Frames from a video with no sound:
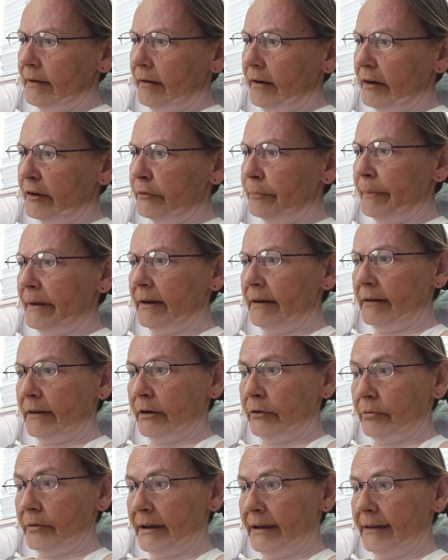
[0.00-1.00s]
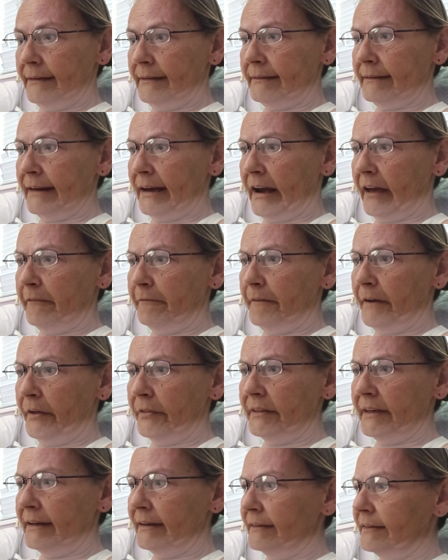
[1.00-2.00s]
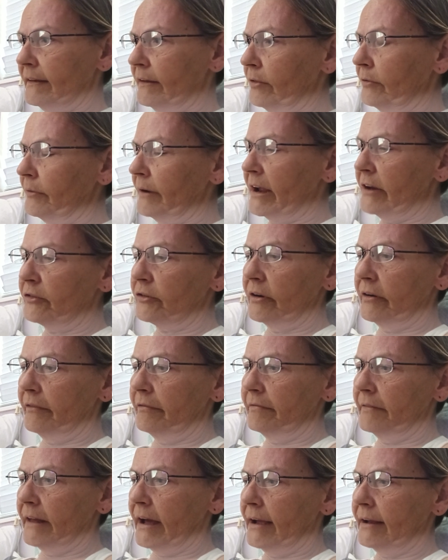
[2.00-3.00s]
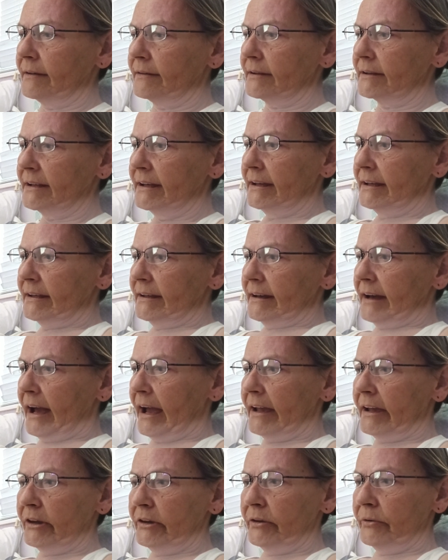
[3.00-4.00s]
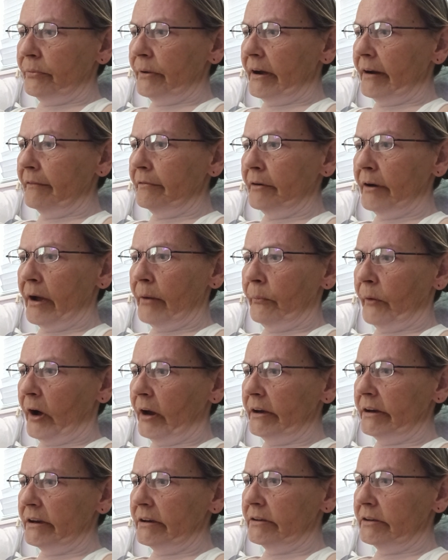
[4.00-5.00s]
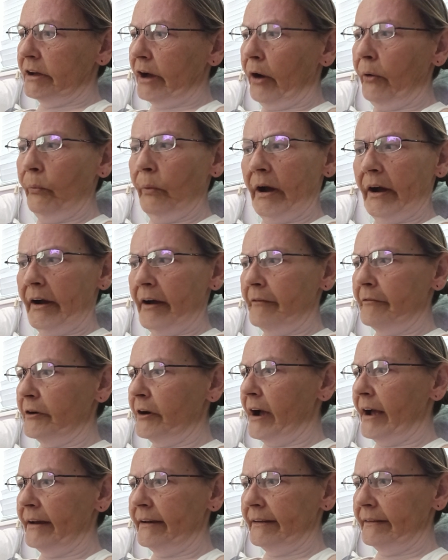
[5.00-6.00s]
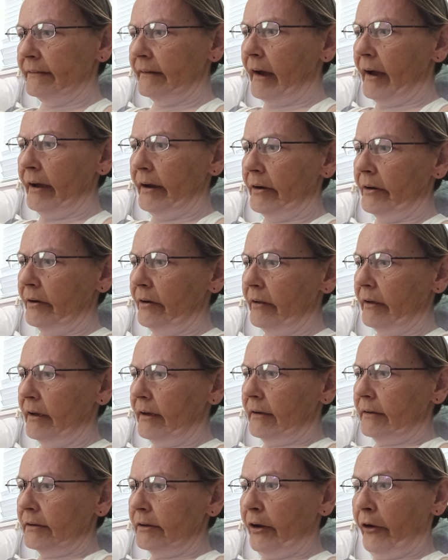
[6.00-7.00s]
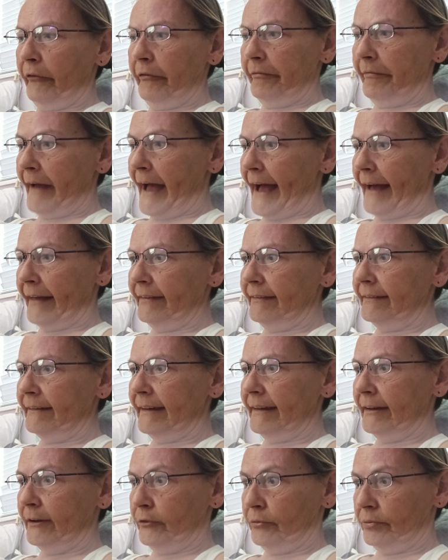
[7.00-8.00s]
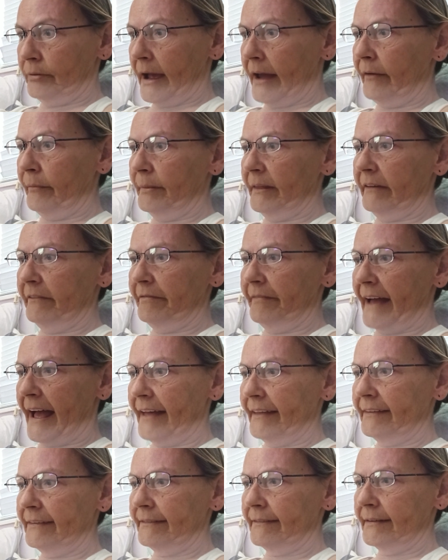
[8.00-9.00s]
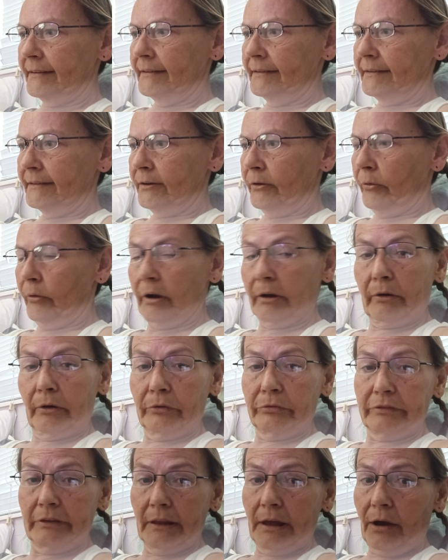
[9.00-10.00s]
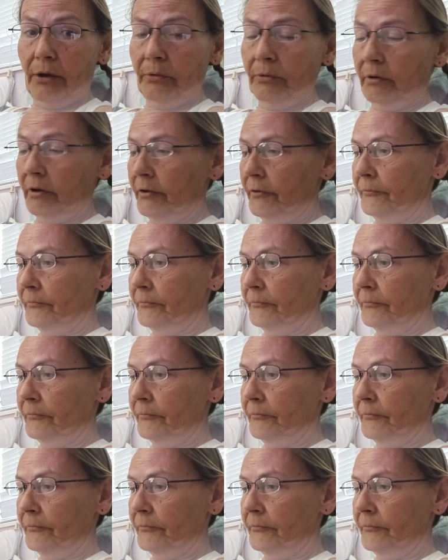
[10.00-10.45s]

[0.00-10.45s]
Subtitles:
Our speed increased, and I felt the exhilaration of flight. I could do whatever I wanted, go wherever I desired, go fast, incredibly fast, or go slow.